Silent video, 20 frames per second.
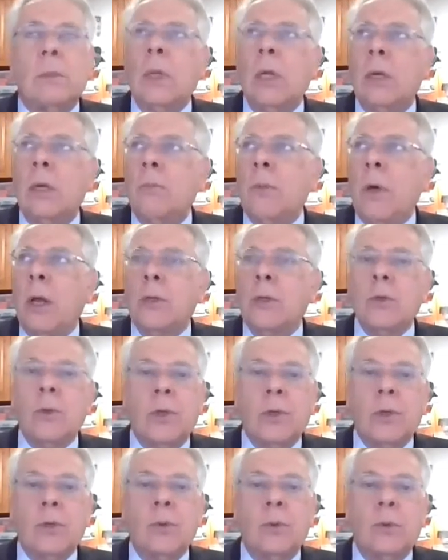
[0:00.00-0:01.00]

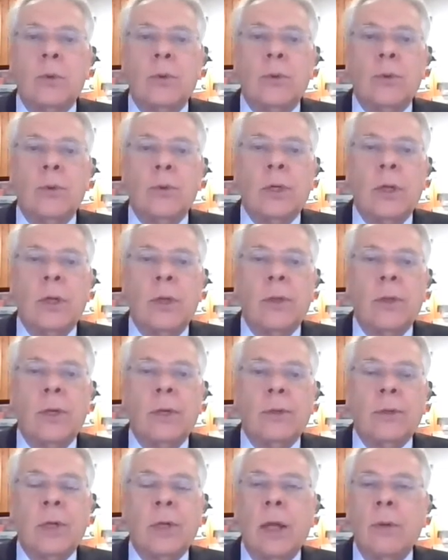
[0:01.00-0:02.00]
Montessori schools and other
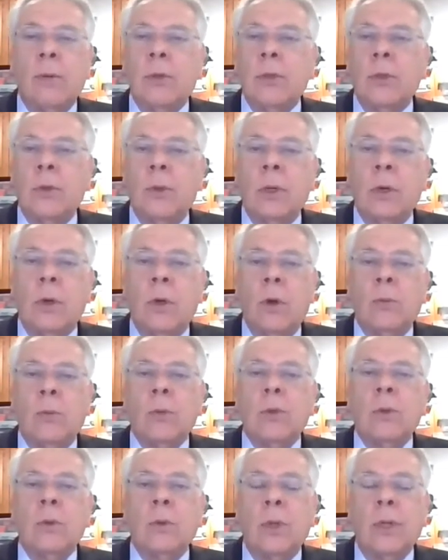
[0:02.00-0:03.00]
things. And I was doing
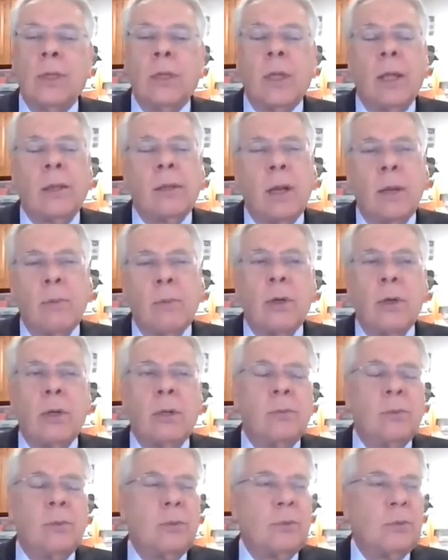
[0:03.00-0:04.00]
homeschooling. Not that I'm
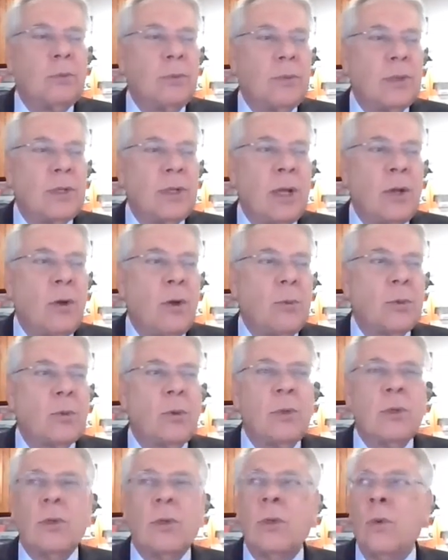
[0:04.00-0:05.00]
going to say
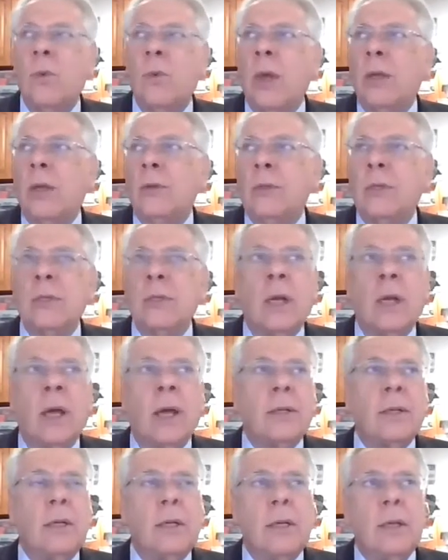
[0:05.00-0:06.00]
homeschooling is the only way, because it's
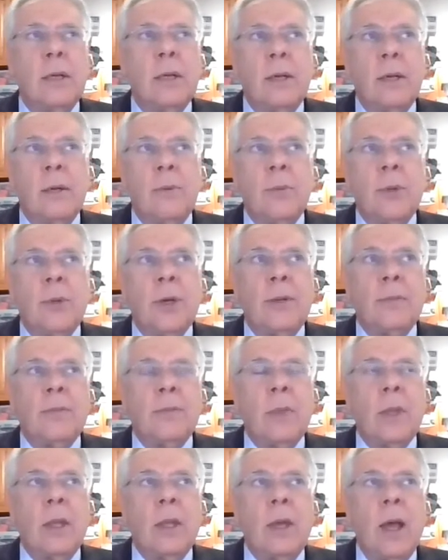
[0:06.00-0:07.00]
not. But
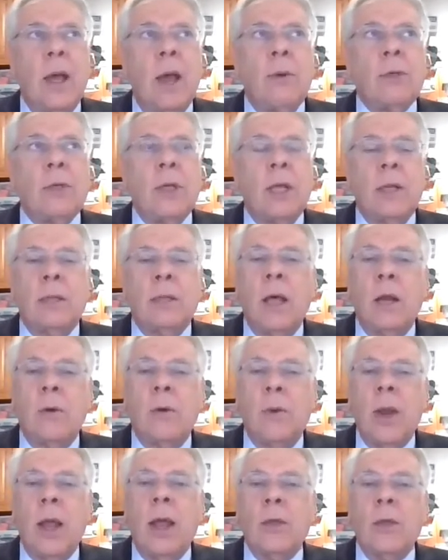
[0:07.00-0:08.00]
I was getting a lot of
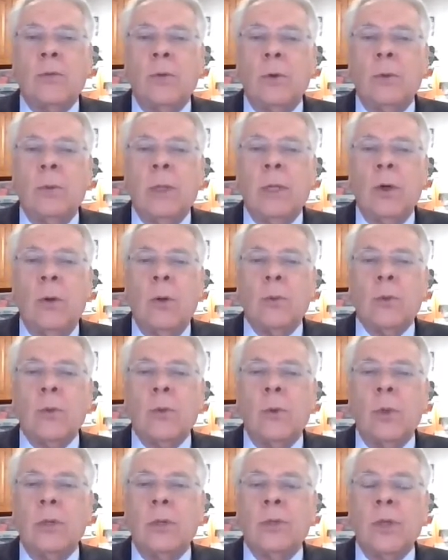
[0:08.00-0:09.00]
razz for being
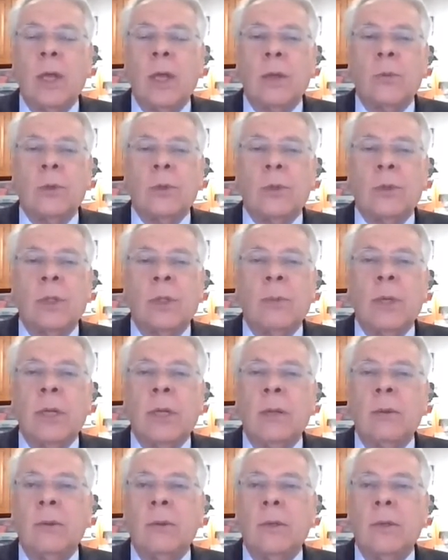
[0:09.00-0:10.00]
homeschooling, saying I was
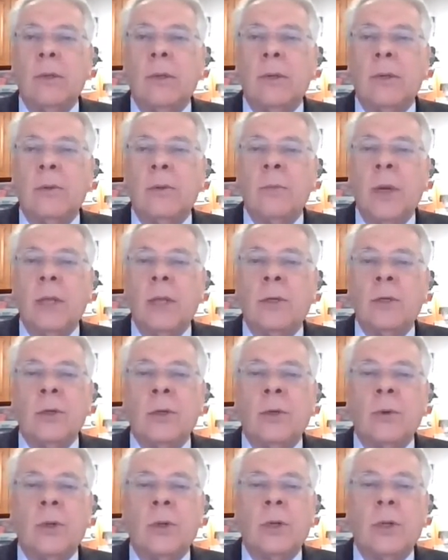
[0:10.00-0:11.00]
limiting my
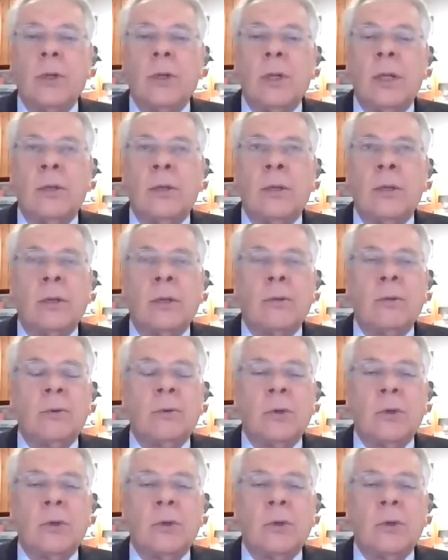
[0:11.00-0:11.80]
children and not